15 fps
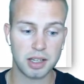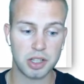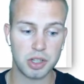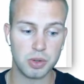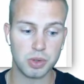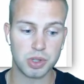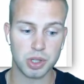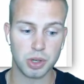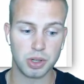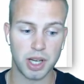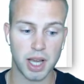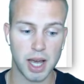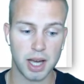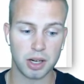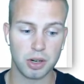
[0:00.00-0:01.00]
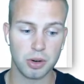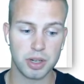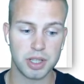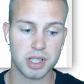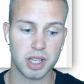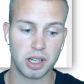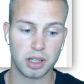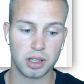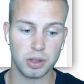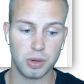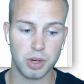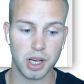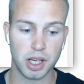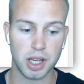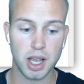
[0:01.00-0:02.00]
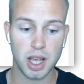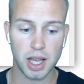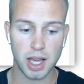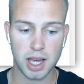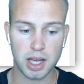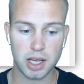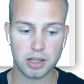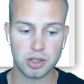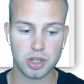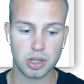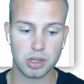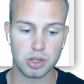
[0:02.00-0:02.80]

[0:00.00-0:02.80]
use certain categories, including age,